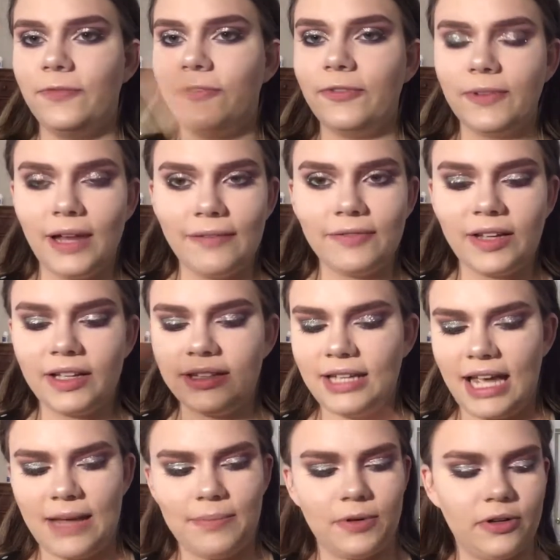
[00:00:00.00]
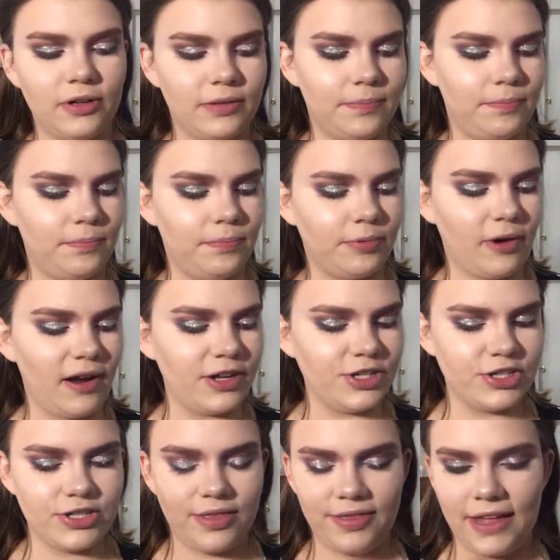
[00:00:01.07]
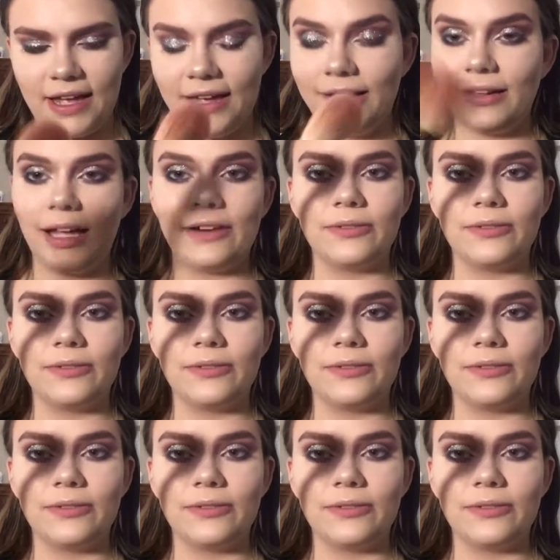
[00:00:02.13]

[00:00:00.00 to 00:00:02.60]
fluffy tapered brush thing.